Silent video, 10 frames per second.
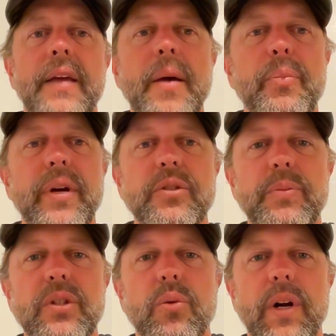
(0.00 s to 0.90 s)
that brings
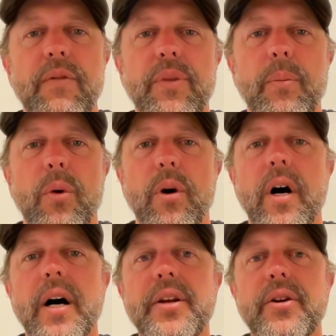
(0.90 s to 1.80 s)
me to one of the more
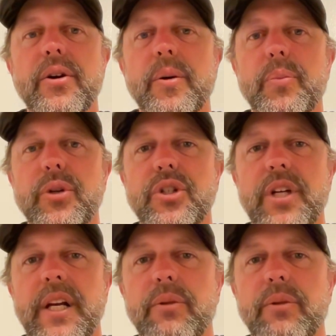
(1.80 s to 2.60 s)
underappreciated